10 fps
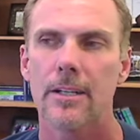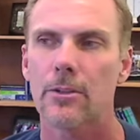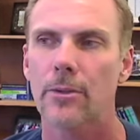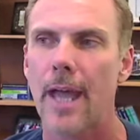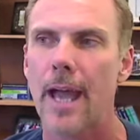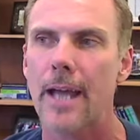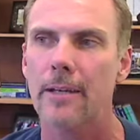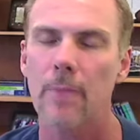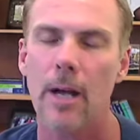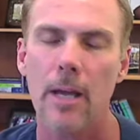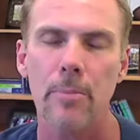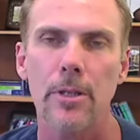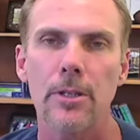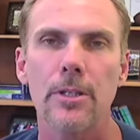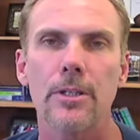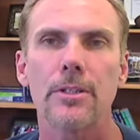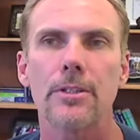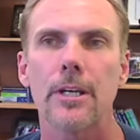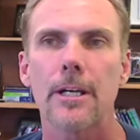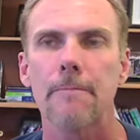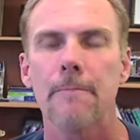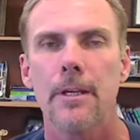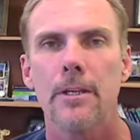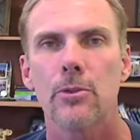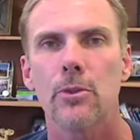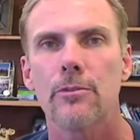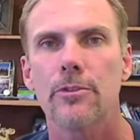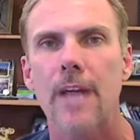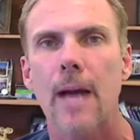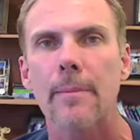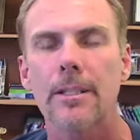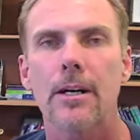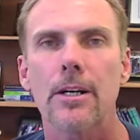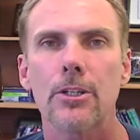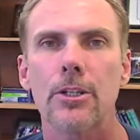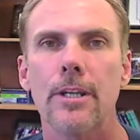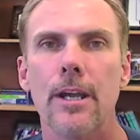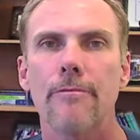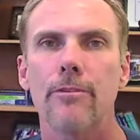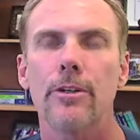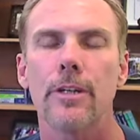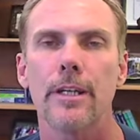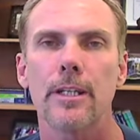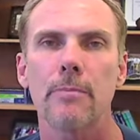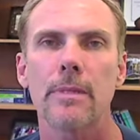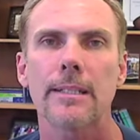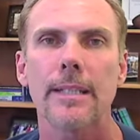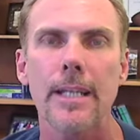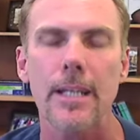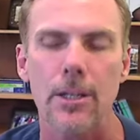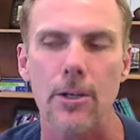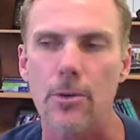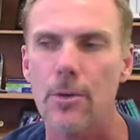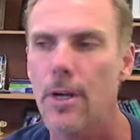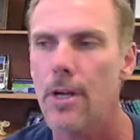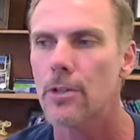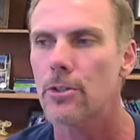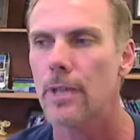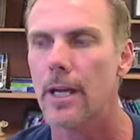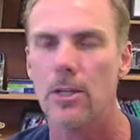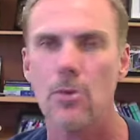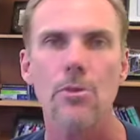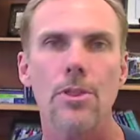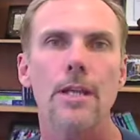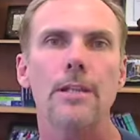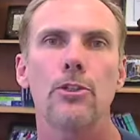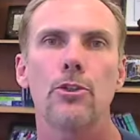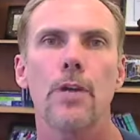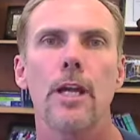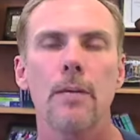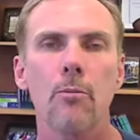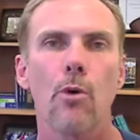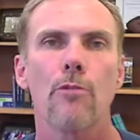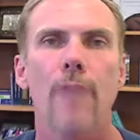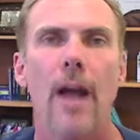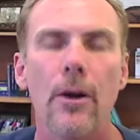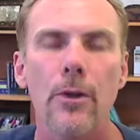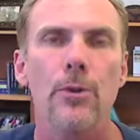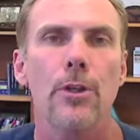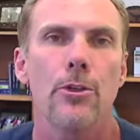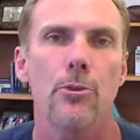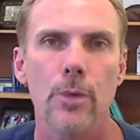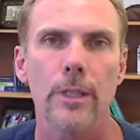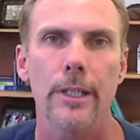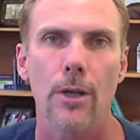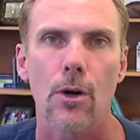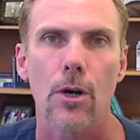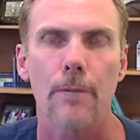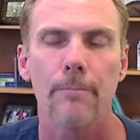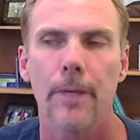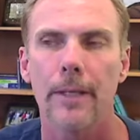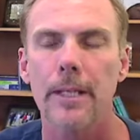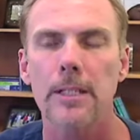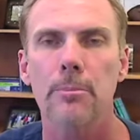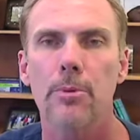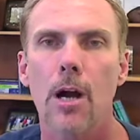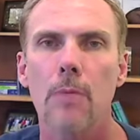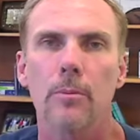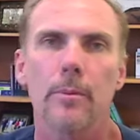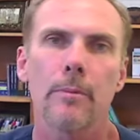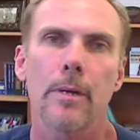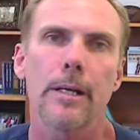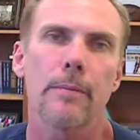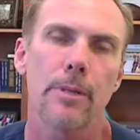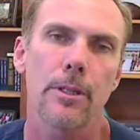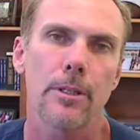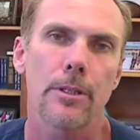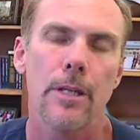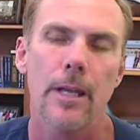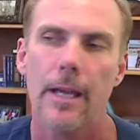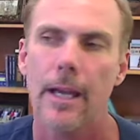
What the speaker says: So that, in my opinion, is sort of sabotaging the effort and is misleading you so that you think that you're getting more value than you really are. And that's a problem, in my opinion.